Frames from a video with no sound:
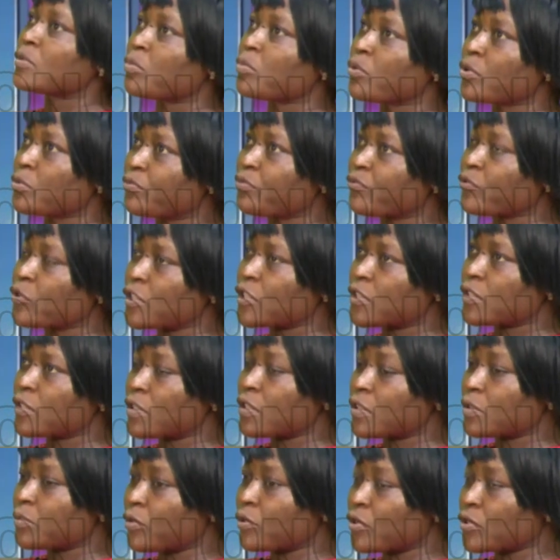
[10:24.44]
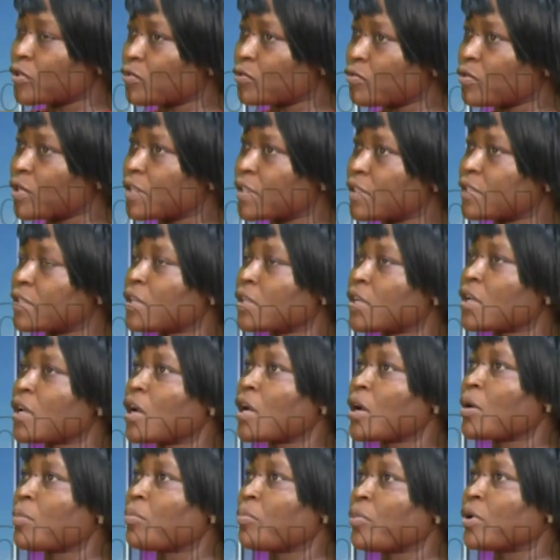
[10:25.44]
both, it's, it's both ways.
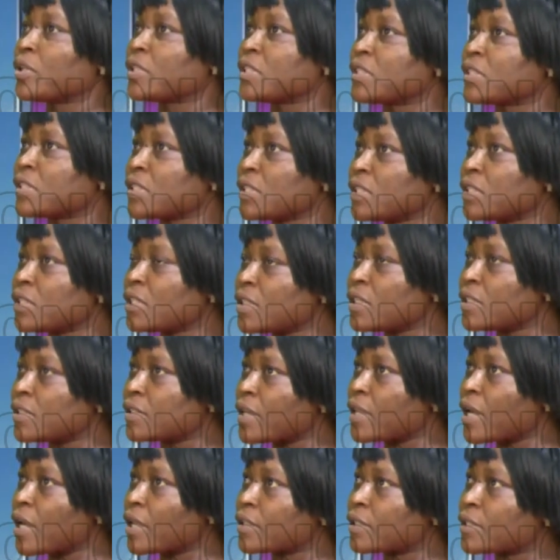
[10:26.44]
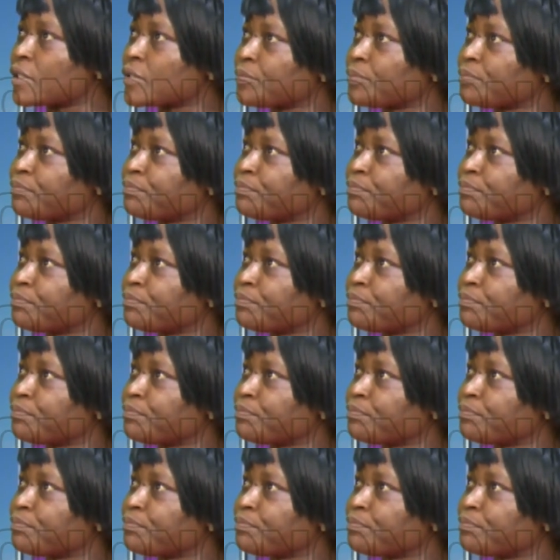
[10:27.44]
But the thing is that